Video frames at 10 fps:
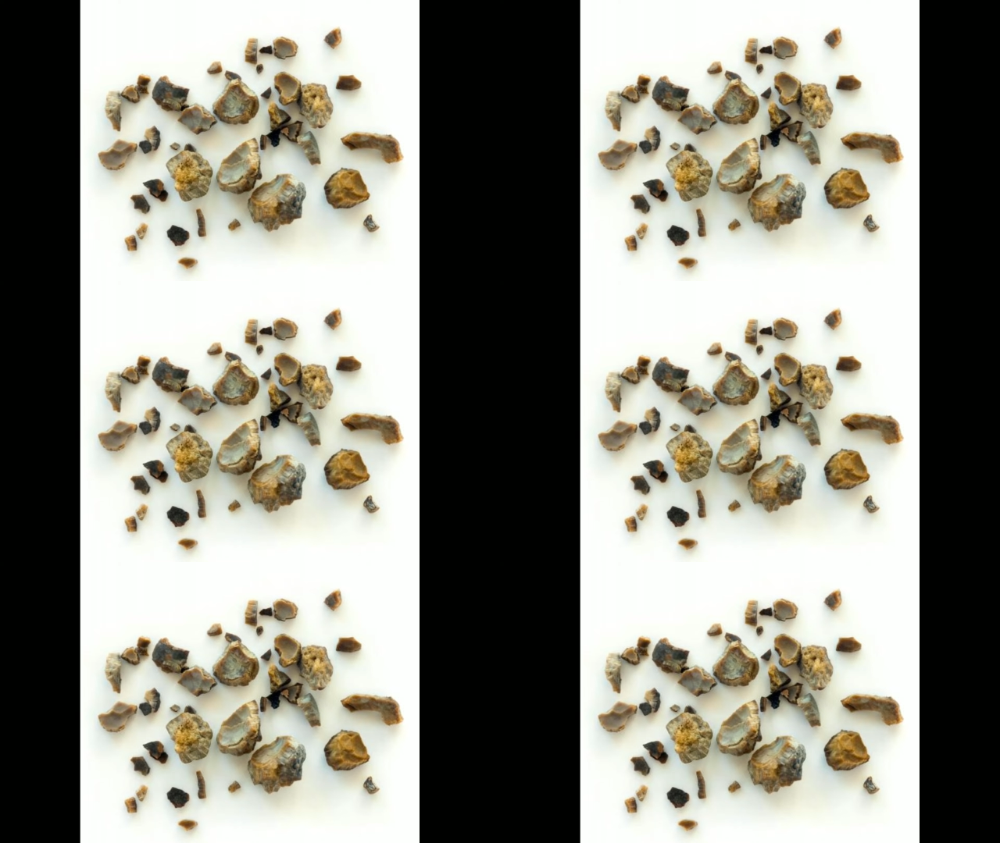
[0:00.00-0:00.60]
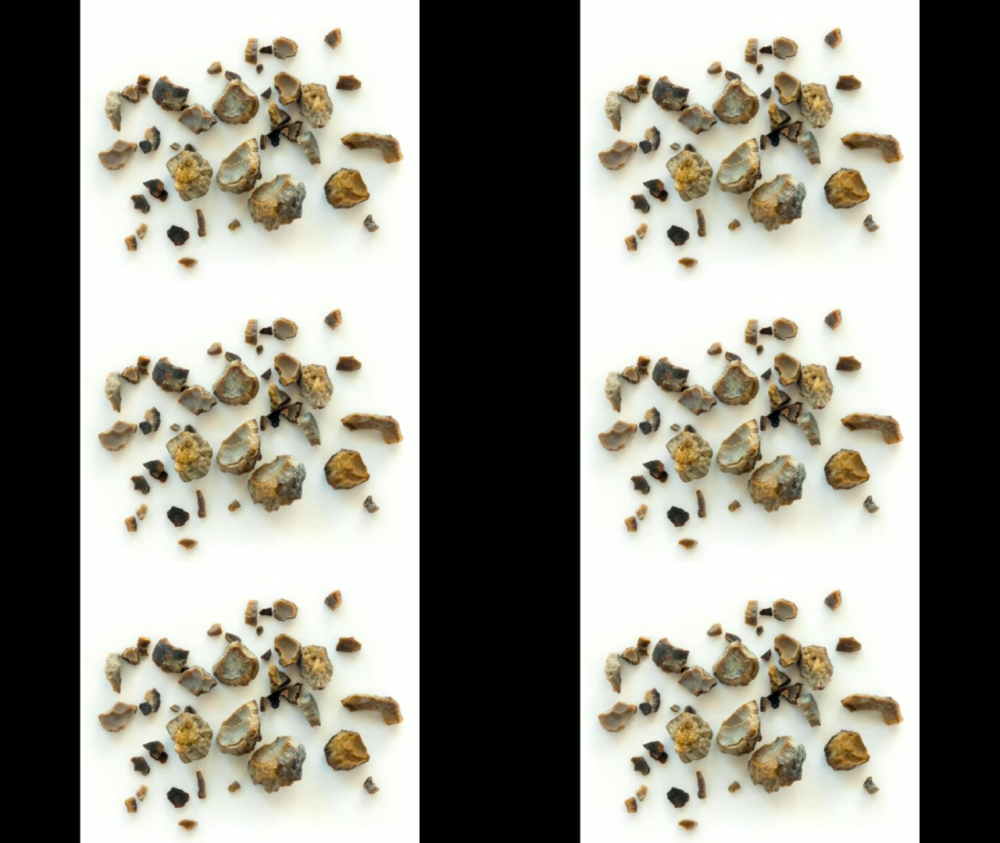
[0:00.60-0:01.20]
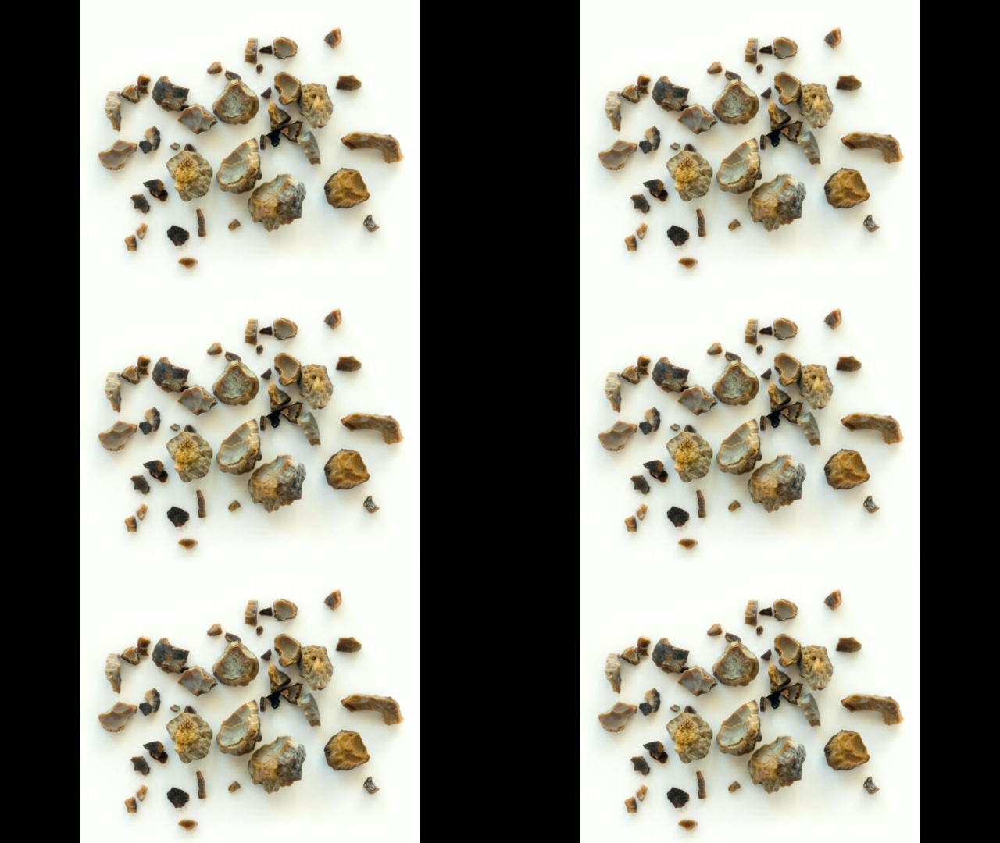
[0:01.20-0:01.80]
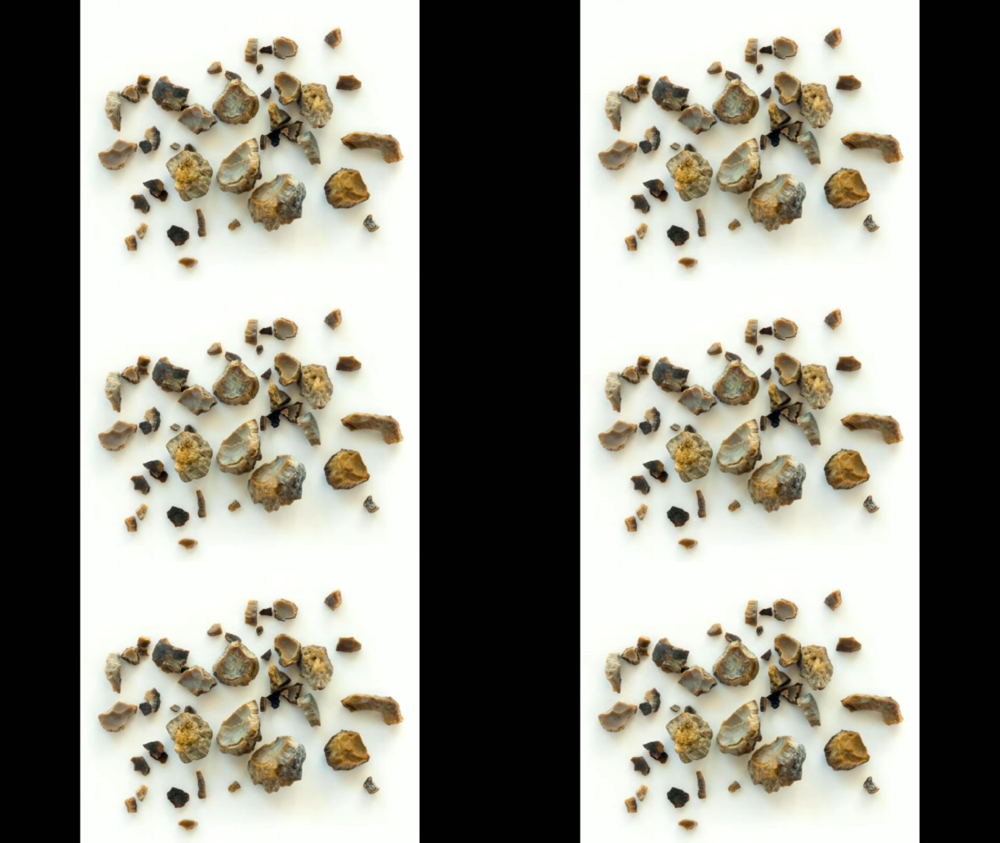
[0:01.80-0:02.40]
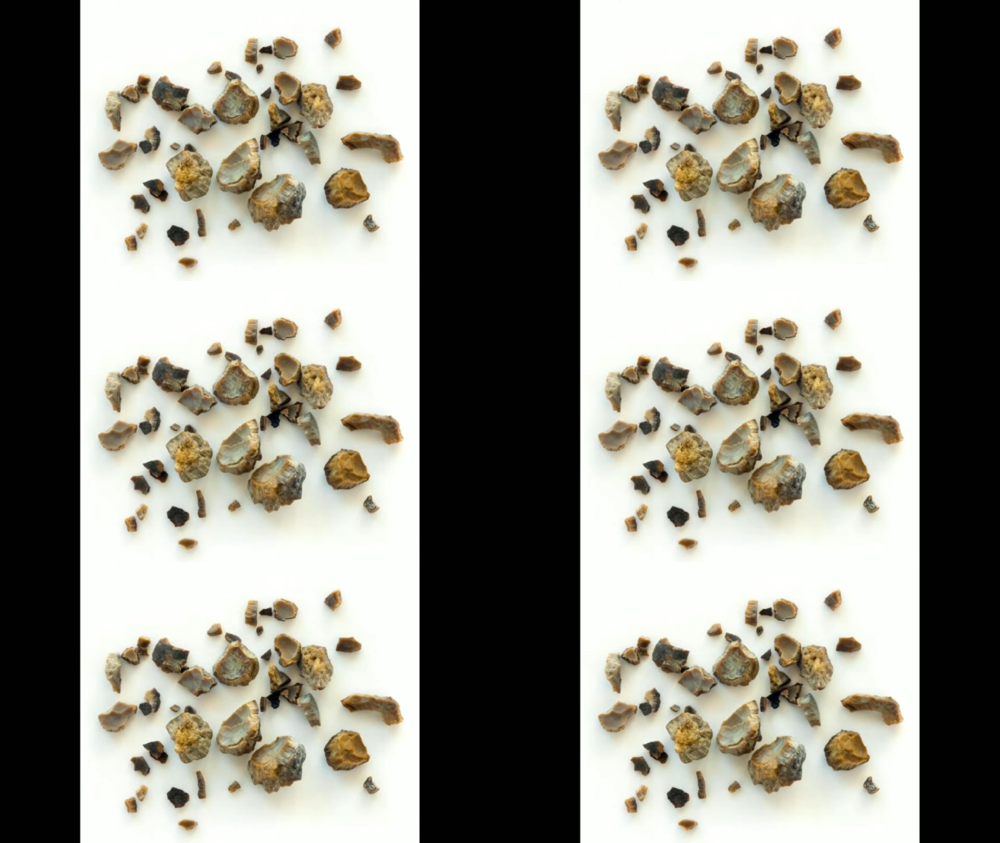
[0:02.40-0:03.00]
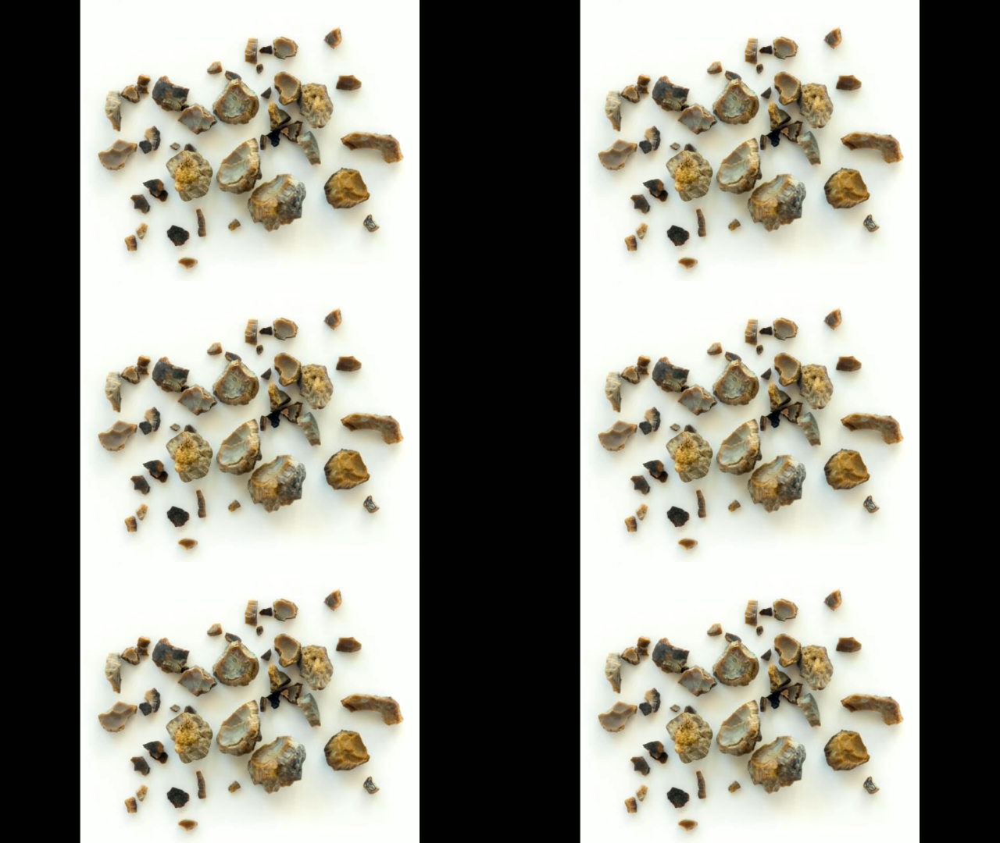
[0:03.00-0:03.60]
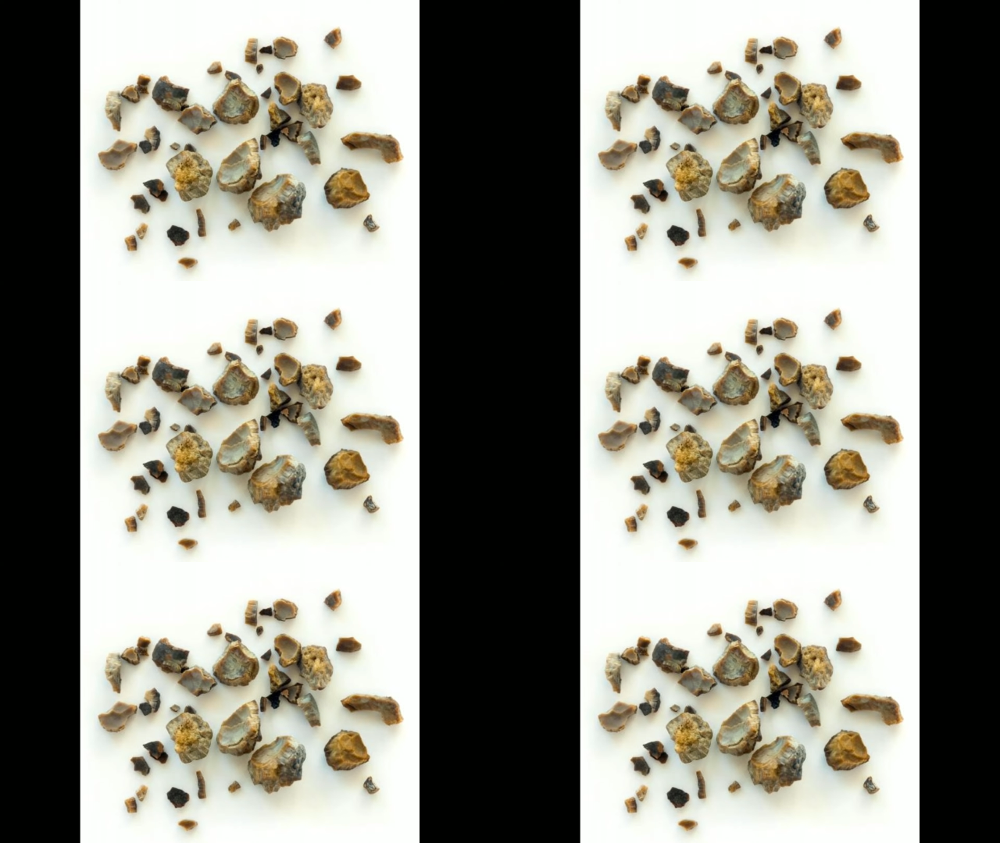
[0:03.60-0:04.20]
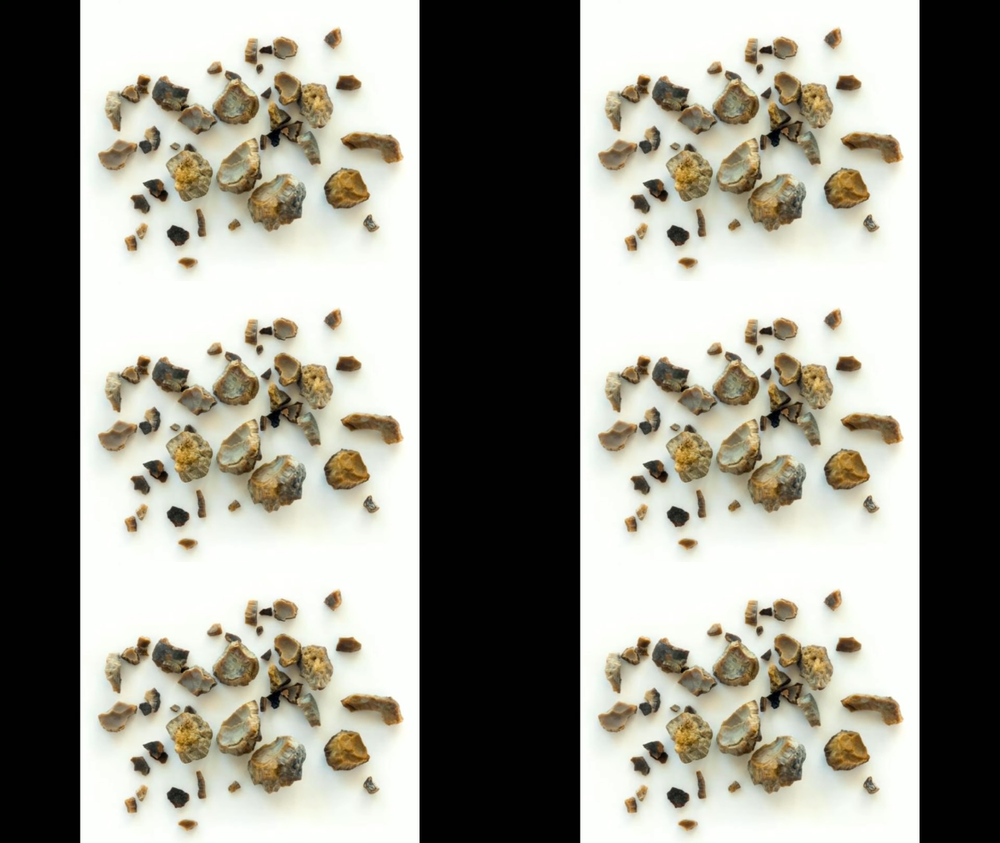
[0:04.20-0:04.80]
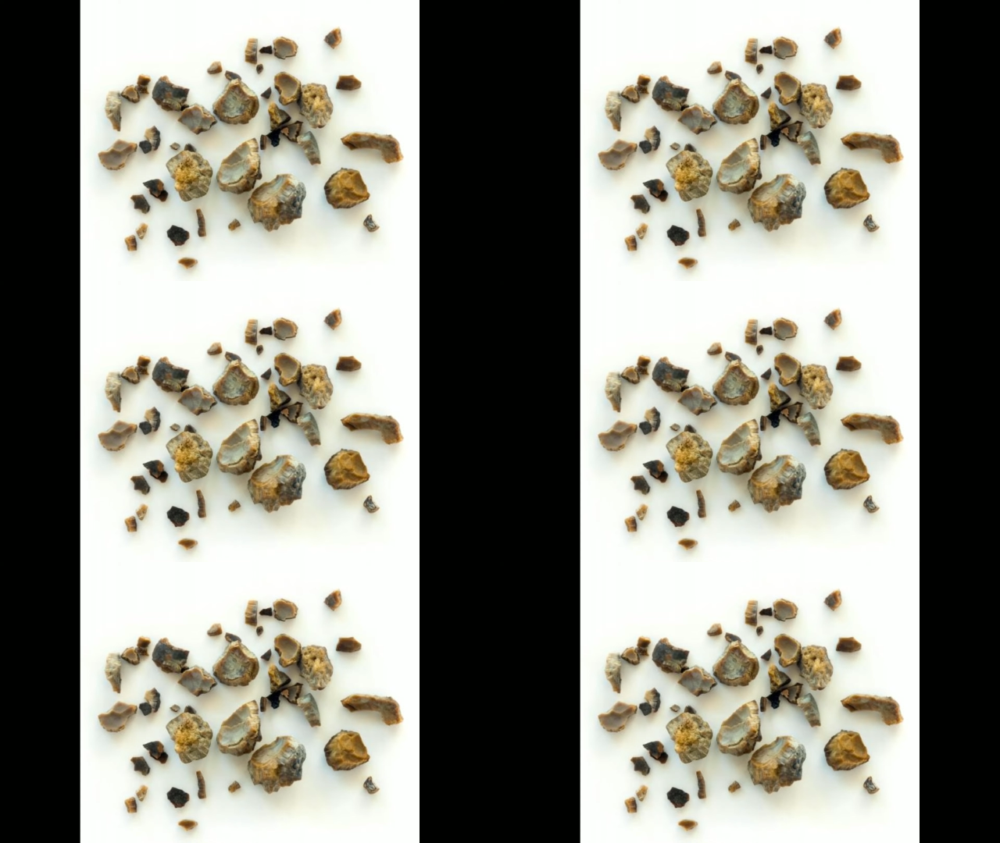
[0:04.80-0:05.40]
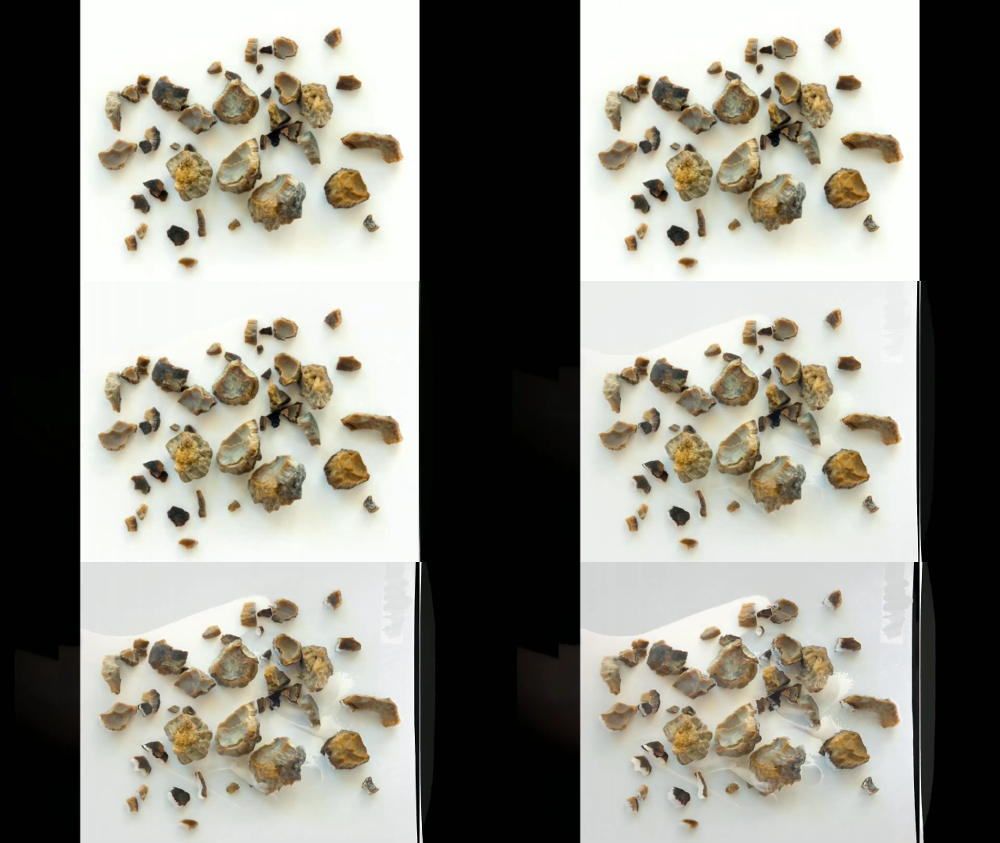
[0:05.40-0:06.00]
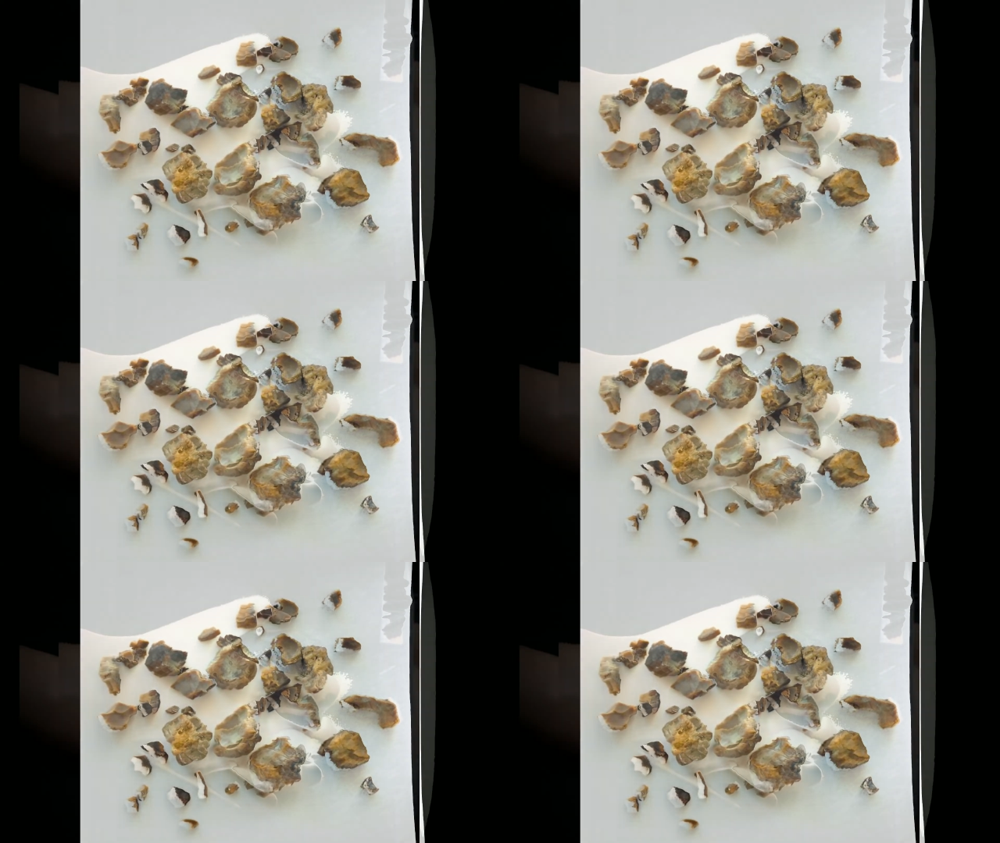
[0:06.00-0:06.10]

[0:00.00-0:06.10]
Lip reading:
[unreadable: no face in view]